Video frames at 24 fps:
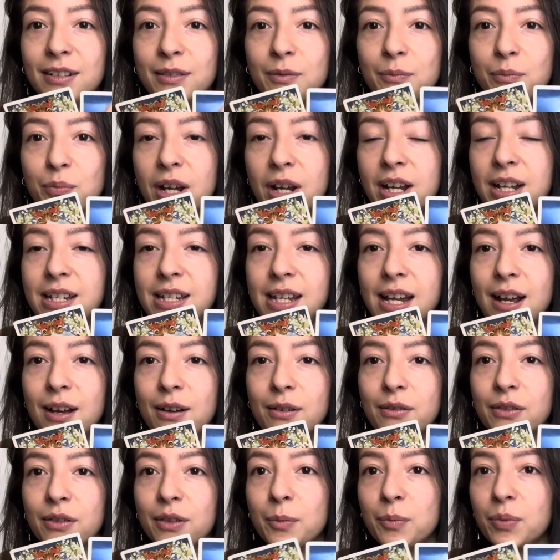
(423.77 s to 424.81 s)

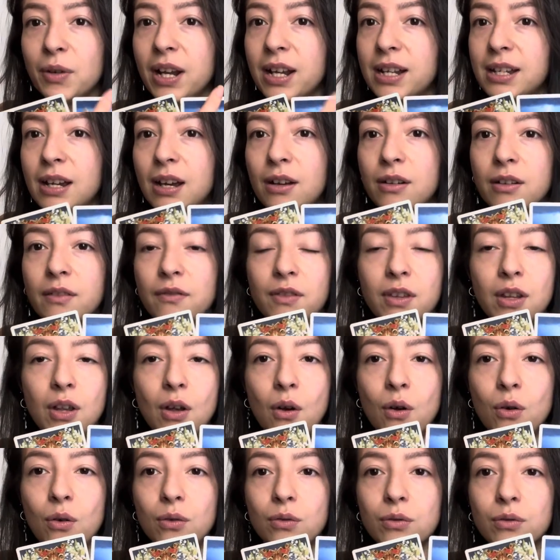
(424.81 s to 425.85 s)
Breakdown, the breakdown of the
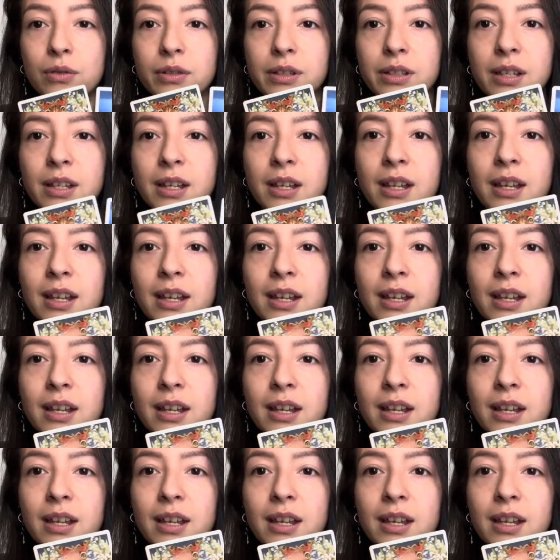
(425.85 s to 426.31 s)
old,